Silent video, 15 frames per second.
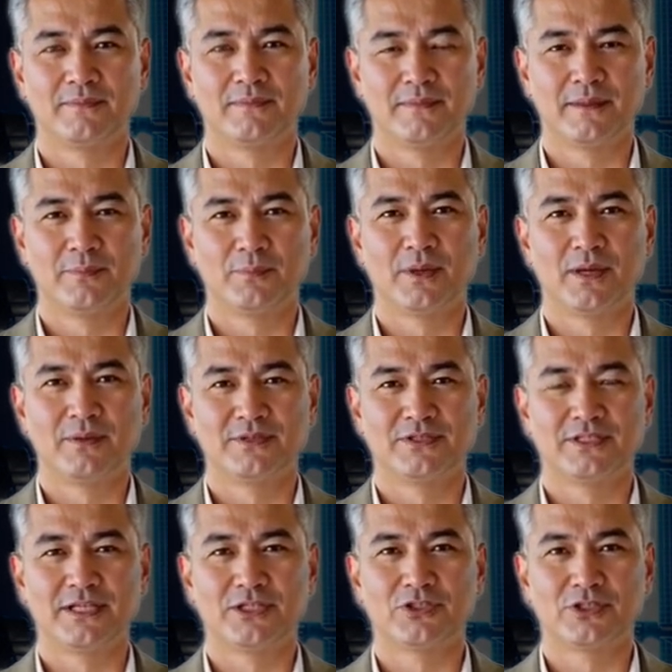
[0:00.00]

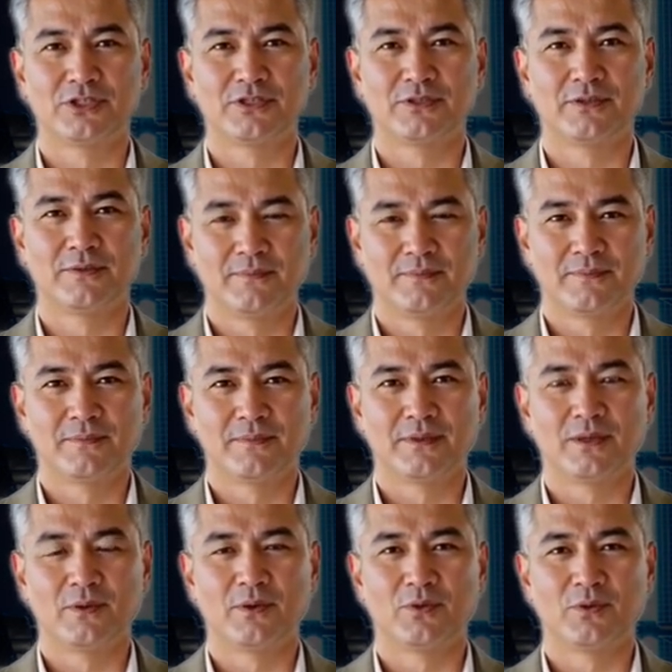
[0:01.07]
improvisation,
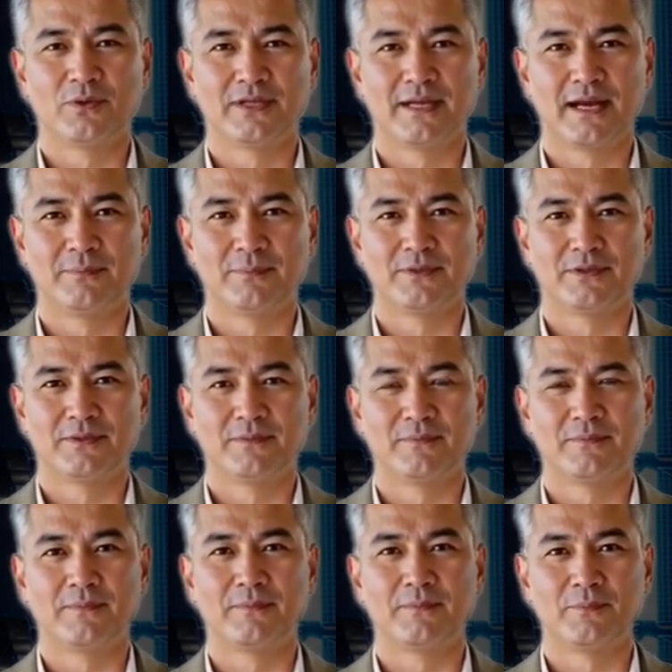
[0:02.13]
lyrical depth,
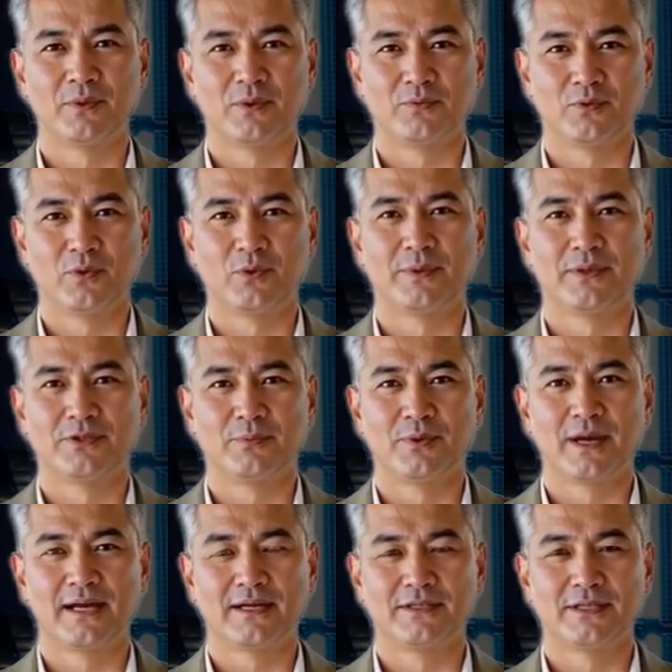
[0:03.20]
performance
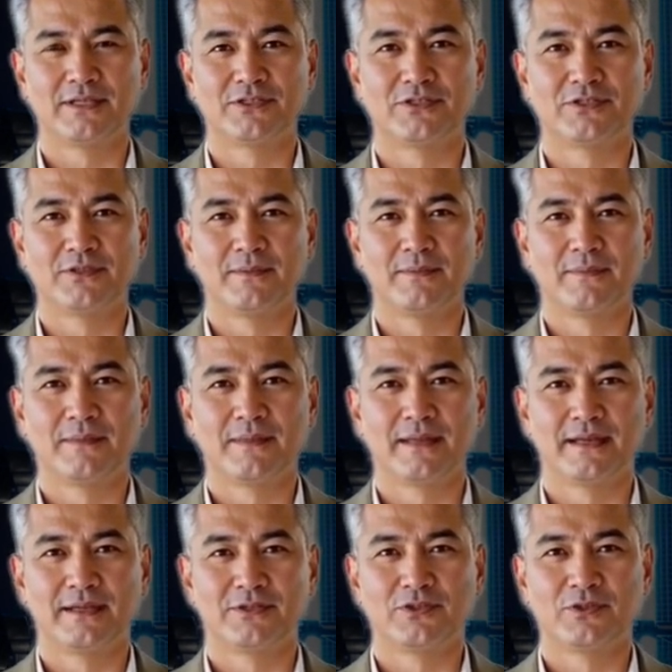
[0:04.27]
practice,
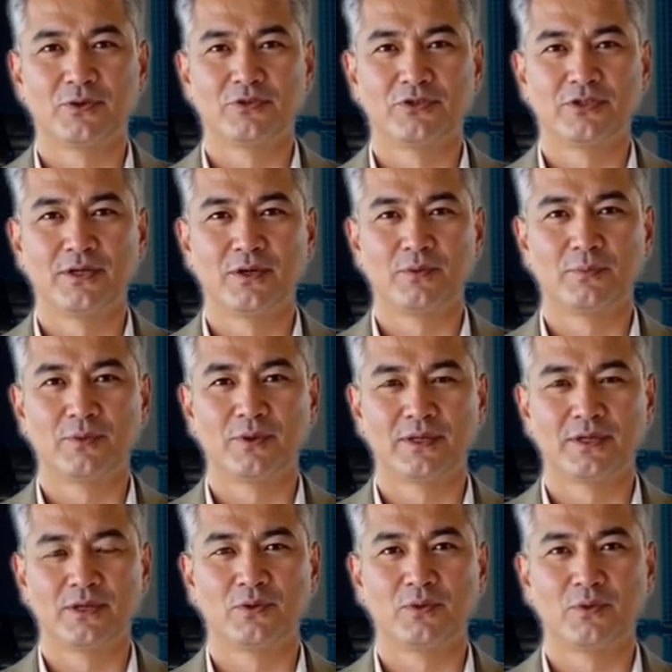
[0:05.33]
and
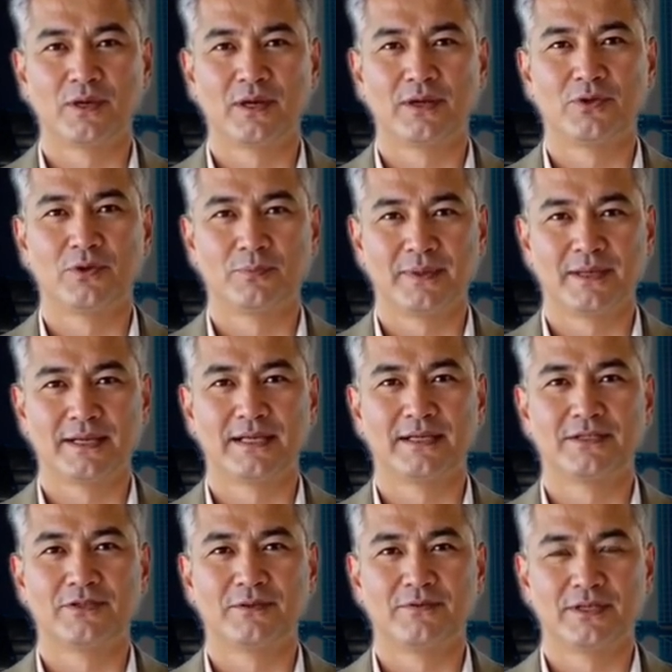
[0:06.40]
socio-political
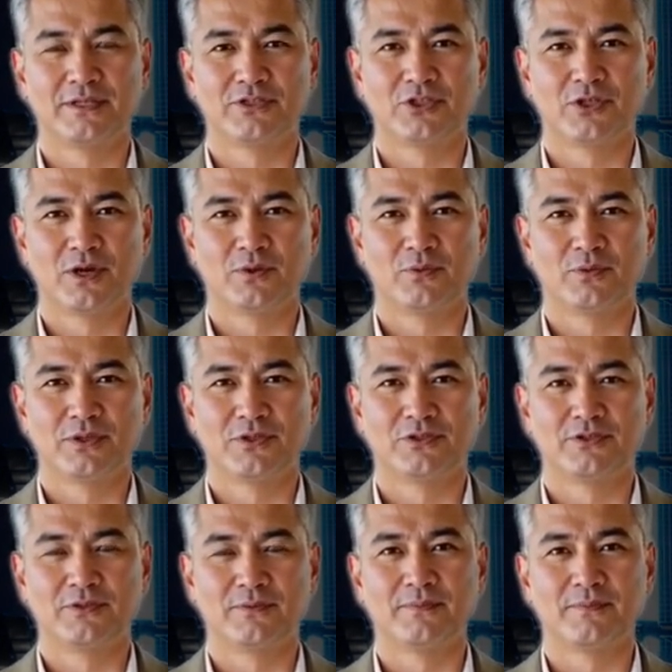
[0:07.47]
underpinnings of these genres.